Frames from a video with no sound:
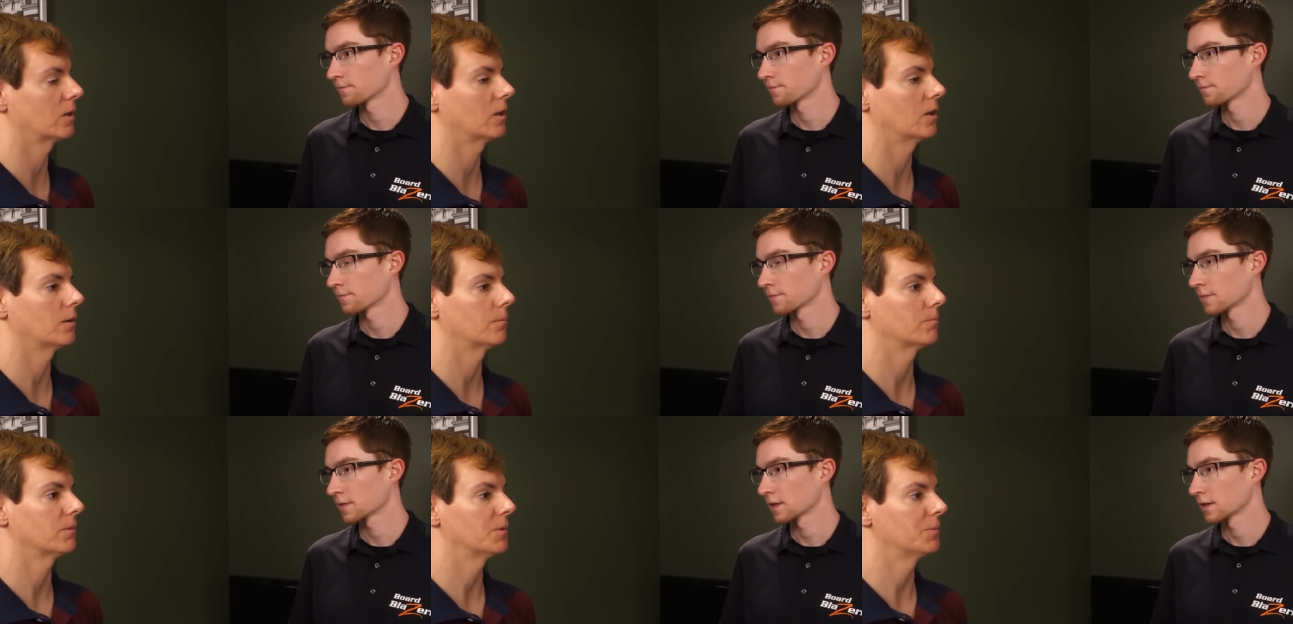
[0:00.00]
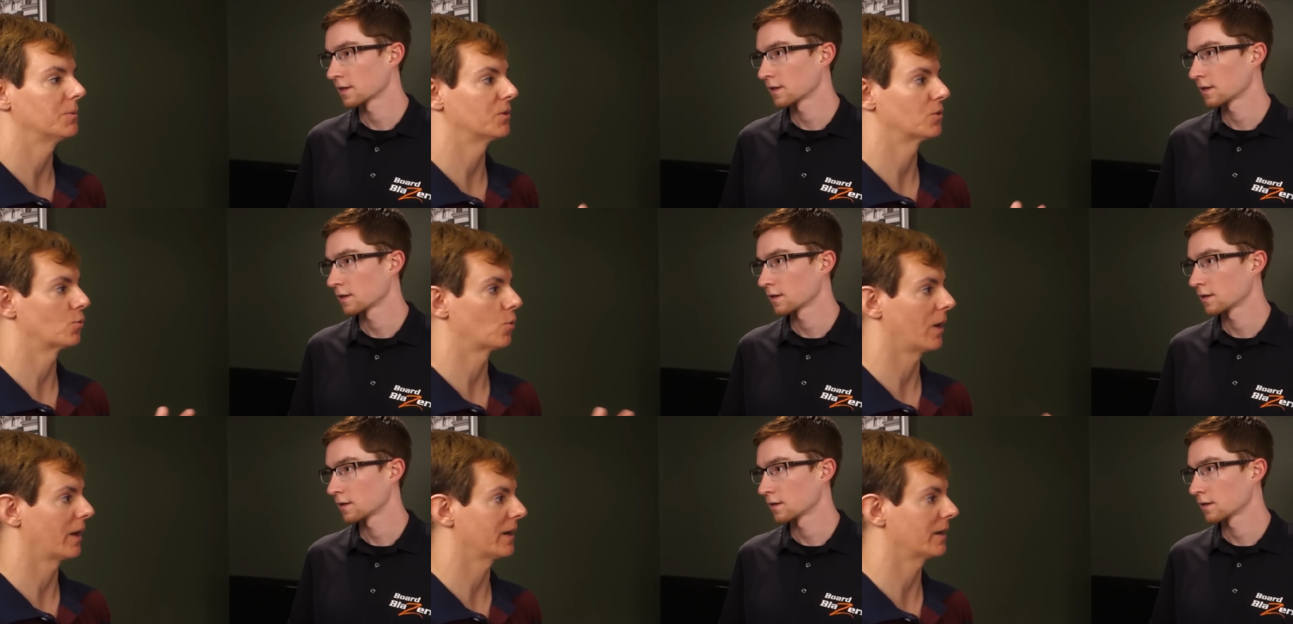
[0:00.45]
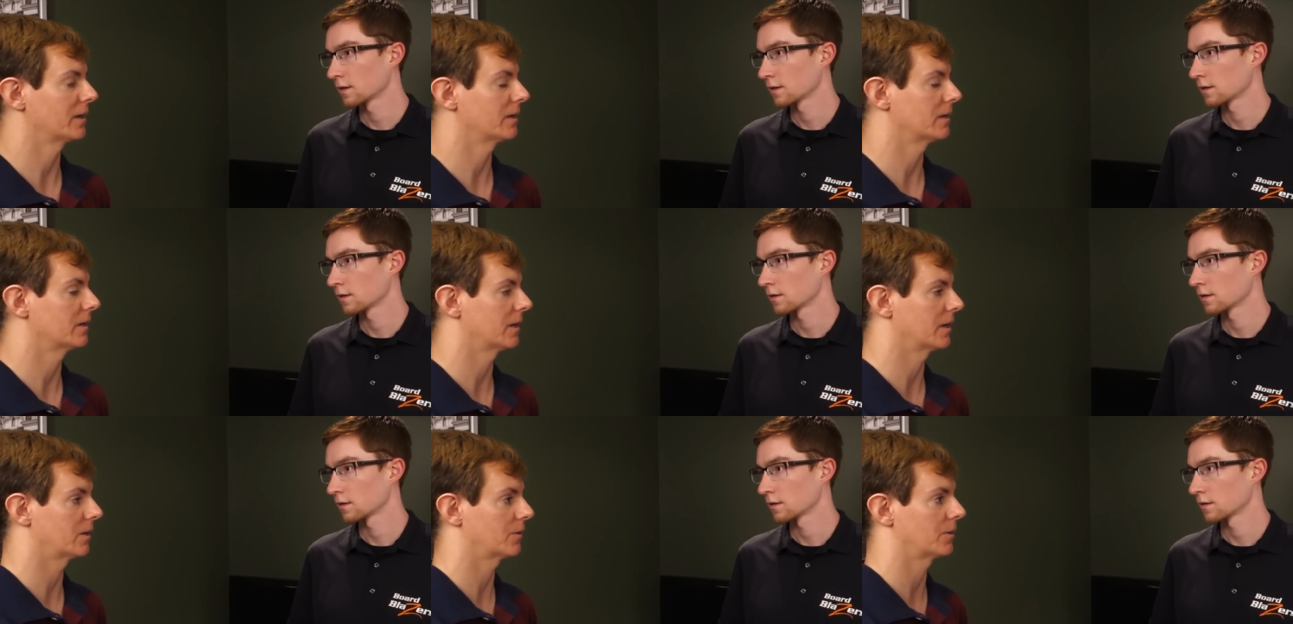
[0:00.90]
Speaker 1: Um, maybe you're riding in an
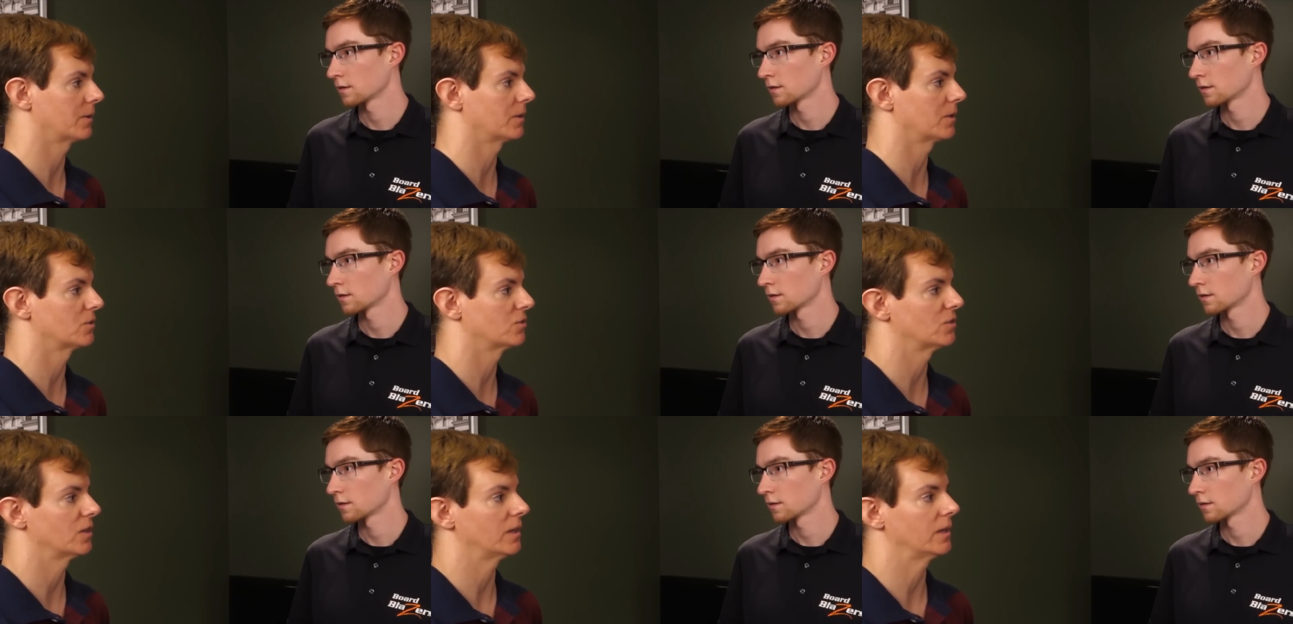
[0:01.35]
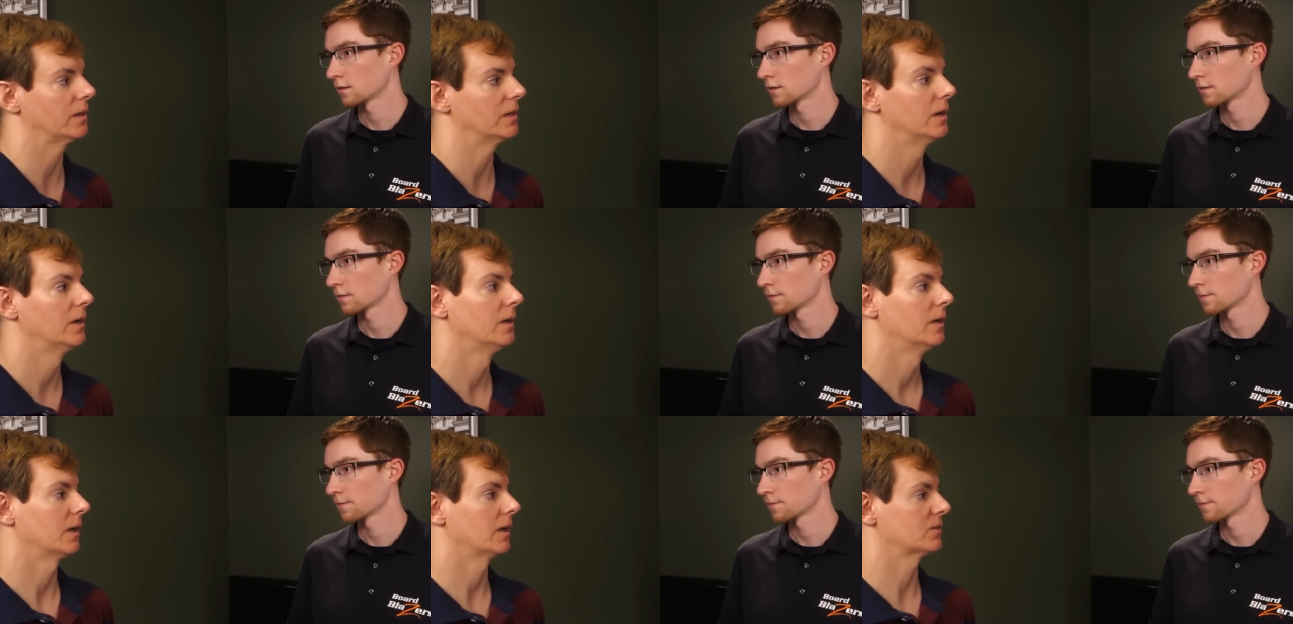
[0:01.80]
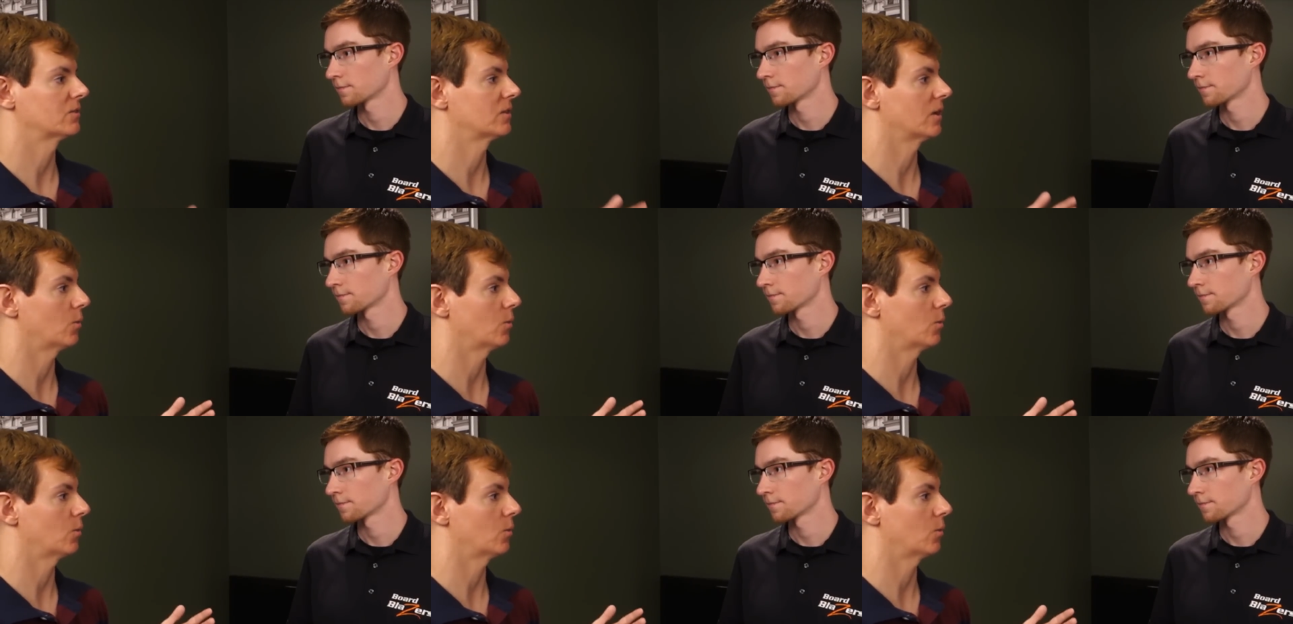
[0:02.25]
area of the city that's